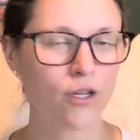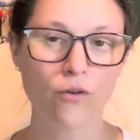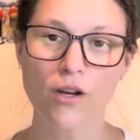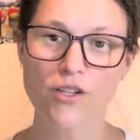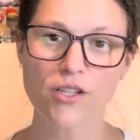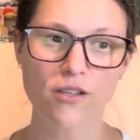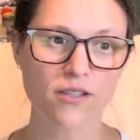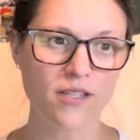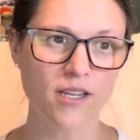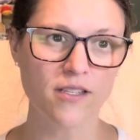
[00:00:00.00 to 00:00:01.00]
garage sales,
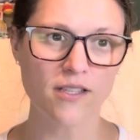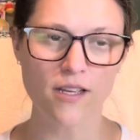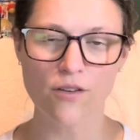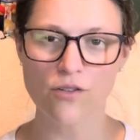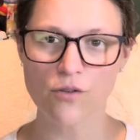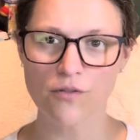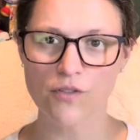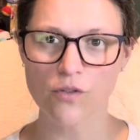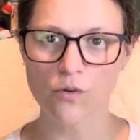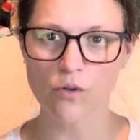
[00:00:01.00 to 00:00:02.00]
estate sales, thrift
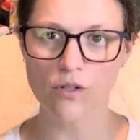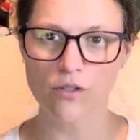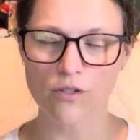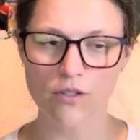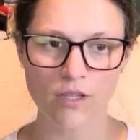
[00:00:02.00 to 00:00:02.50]
stores,